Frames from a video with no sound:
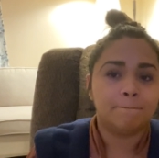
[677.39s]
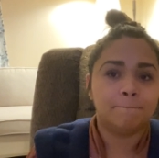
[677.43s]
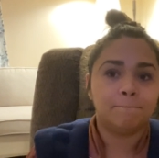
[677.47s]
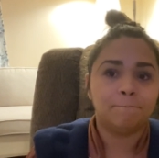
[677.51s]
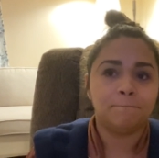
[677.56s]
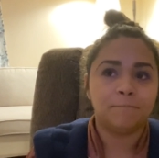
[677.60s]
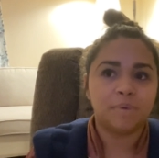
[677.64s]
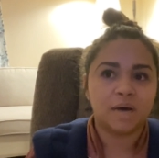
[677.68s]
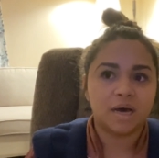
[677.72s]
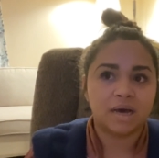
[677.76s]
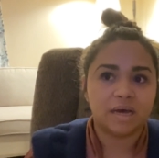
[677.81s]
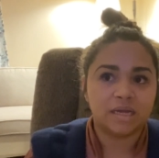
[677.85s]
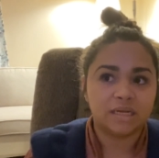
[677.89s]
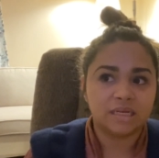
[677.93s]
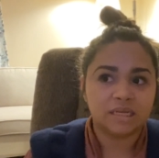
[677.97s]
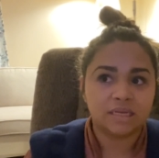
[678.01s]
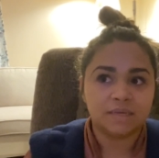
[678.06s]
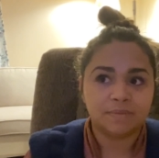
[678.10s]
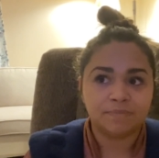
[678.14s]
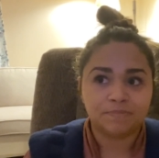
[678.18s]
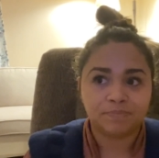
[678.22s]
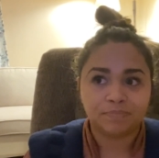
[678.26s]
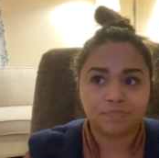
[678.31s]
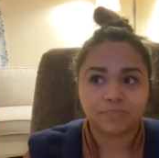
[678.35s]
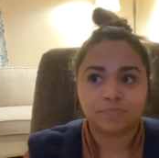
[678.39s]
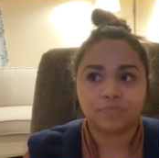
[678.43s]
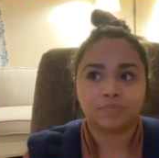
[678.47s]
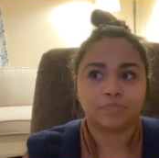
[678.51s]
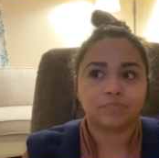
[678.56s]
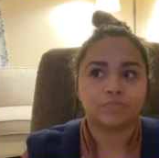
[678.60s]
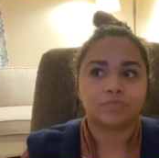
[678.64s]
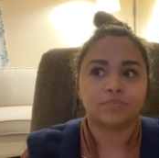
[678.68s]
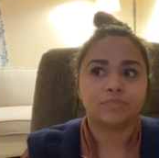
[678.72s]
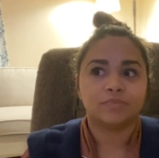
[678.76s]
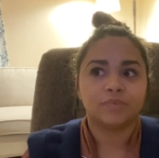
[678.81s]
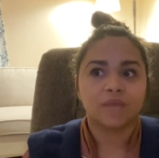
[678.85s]
But
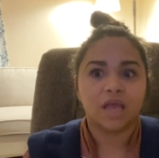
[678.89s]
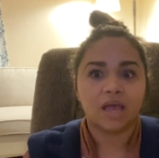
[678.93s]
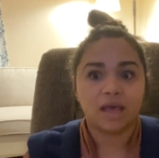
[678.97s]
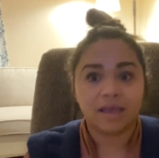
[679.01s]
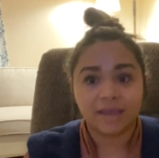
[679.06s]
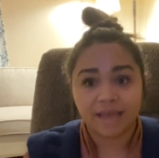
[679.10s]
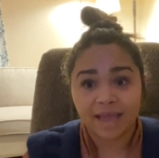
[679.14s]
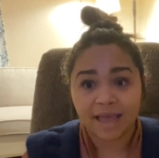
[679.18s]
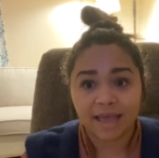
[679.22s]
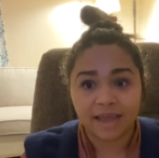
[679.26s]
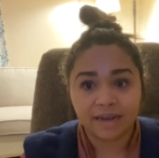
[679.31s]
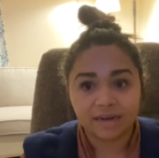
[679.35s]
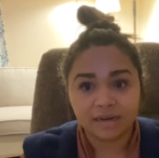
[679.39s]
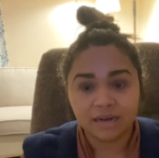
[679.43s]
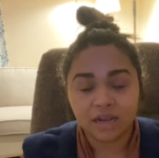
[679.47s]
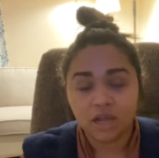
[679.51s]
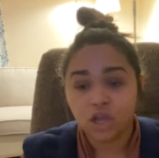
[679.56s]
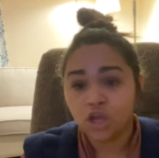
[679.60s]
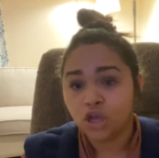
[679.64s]
again,